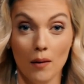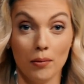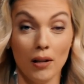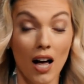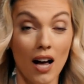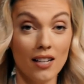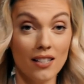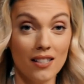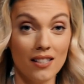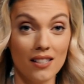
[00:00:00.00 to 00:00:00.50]

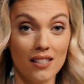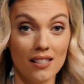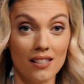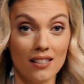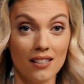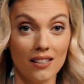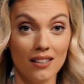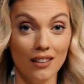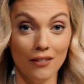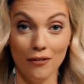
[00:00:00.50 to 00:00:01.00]
Plus,
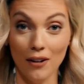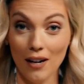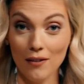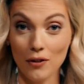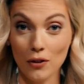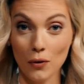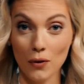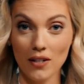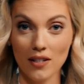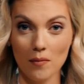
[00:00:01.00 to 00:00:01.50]
the five
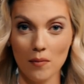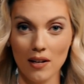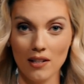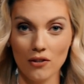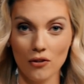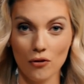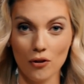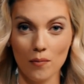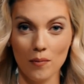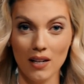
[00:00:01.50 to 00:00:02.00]
stories the
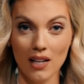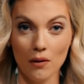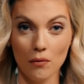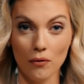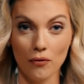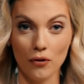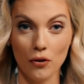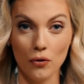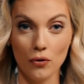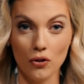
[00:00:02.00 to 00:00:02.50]
mainstream media
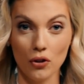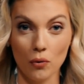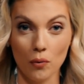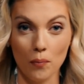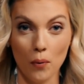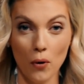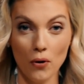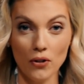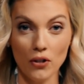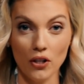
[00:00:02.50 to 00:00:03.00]
refused to
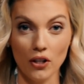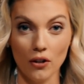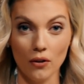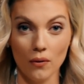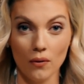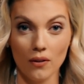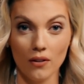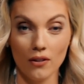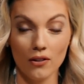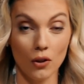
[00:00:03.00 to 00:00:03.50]
report to you.
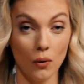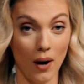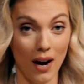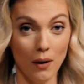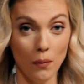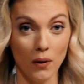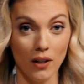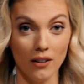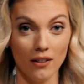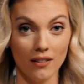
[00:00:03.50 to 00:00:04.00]
So
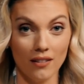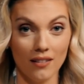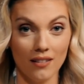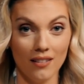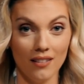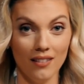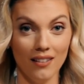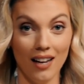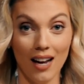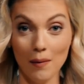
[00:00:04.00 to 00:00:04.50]
I will.
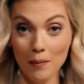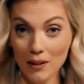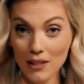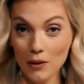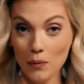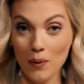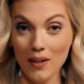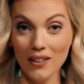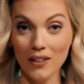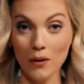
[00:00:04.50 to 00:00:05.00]
I'm
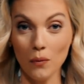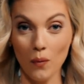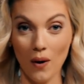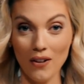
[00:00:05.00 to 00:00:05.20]
Liz Wheeler.